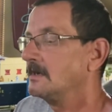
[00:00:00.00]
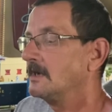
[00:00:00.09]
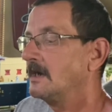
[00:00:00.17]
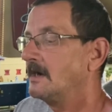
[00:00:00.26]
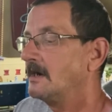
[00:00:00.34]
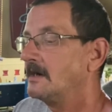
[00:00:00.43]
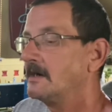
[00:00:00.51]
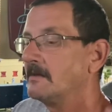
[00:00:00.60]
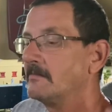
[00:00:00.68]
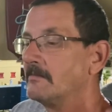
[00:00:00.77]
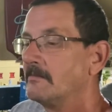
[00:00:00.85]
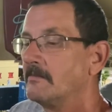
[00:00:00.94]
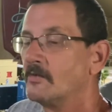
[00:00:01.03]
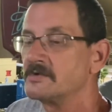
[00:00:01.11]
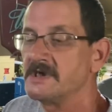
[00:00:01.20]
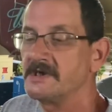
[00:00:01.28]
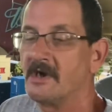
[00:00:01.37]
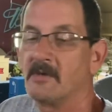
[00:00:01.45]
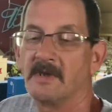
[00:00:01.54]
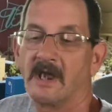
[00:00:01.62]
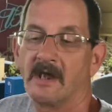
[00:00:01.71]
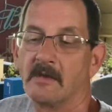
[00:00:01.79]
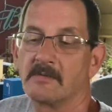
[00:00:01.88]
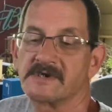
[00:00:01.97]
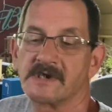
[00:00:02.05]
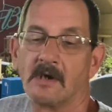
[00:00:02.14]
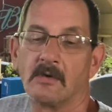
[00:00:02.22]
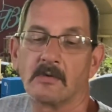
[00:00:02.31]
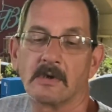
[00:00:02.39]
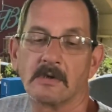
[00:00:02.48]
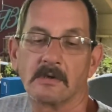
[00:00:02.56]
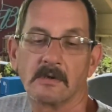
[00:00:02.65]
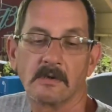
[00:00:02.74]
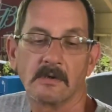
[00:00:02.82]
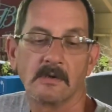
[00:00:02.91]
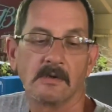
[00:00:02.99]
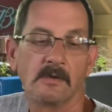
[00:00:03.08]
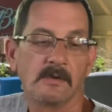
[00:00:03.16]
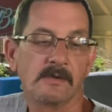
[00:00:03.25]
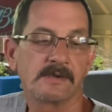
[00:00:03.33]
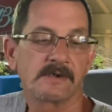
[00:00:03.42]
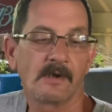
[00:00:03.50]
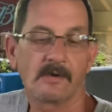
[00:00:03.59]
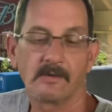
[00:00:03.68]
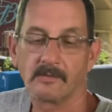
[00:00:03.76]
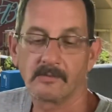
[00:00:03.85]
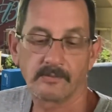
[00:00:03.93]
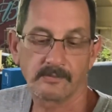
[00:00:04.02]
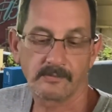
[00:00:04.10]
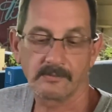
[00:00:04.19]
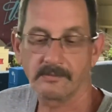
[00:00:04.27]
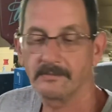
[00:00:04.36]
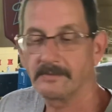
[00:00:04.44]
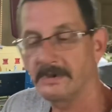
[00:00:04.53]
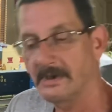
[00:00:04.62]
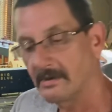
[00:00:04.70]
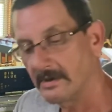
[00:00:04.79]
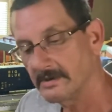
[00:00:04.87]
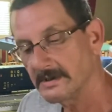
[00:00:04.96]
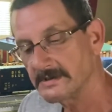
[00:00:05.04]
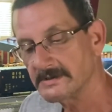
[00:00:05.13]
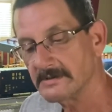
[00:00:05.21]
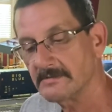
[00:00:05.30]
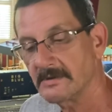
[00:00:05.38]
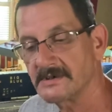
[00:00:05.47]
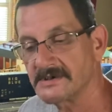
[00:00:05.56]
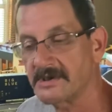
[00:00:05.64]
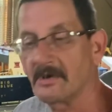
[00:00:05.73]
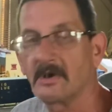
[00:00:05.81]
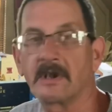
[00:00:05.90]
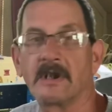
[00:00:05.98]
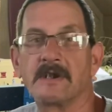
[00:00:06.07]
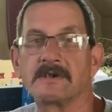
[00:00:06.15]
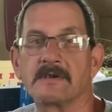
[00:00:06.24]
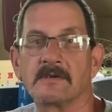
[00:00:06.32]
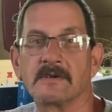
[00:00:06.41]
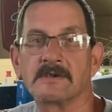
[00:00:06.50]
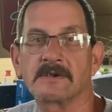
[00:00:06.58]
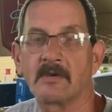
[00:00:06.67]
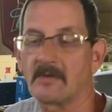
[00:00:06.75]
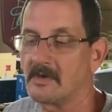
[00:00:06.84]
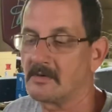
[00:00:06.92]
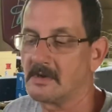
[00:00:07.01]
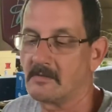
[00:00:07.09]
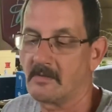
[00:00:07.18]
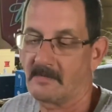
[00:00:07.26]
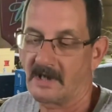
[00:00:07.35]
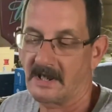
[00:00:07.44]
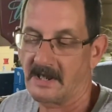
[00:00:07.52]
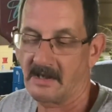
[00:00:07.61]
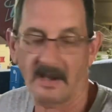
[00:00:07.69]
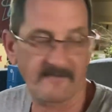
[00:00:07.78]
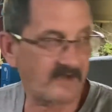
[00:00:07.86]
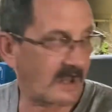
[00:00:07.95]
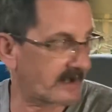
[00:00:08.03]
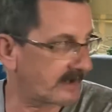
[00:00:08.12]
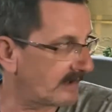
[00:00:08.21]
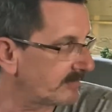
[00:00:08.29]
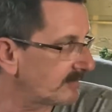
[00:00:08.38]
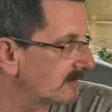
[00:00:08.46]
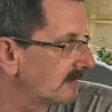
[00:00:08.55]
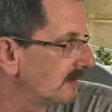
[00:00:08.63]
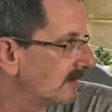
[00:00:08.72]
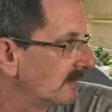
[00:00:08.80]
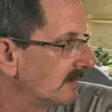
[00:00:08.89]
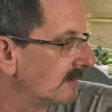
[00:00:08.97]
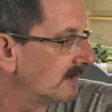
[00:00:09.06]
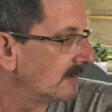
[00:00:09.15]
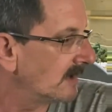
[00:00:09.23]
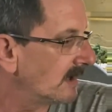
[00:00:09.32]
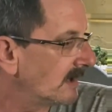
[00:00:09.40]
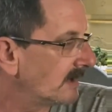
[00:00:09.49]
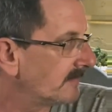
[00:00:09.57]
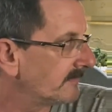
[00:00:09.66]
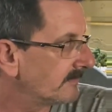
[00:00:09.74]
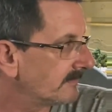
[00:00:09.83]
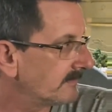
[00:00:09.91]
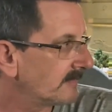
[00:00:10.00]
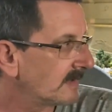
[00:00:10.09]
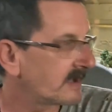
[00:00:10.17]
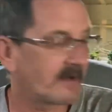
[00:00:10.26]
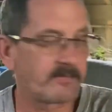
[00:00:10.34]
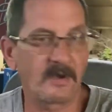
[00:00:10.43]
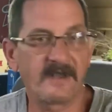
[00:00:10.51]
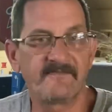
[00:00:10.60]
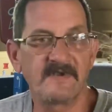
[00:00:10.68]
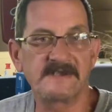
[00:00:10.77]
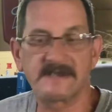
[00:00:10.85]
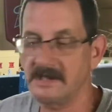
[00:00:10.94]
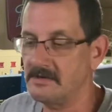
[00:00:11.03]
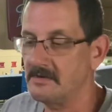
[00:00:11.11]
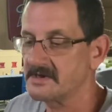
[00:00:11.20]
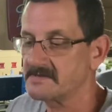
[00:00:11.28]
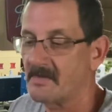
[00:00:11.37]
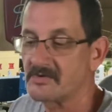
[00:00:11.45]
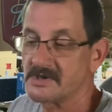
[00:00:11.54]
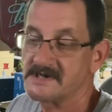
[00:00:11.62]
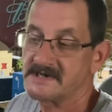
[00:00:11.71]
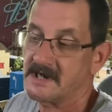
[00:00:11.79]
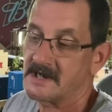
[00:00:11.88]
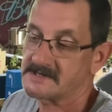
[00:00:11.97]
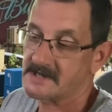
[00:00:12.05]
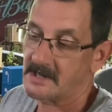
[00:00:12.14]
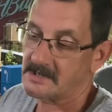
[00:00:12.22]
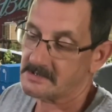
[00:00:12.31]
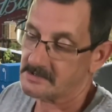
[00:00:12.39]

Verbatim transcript: Uh, once he told me that, it was sold. So, you know, it, it's, it's just a good looking engine. It's gonna go good with my layout. I've got a couple, uh, a couple FEC units, mostly CSX,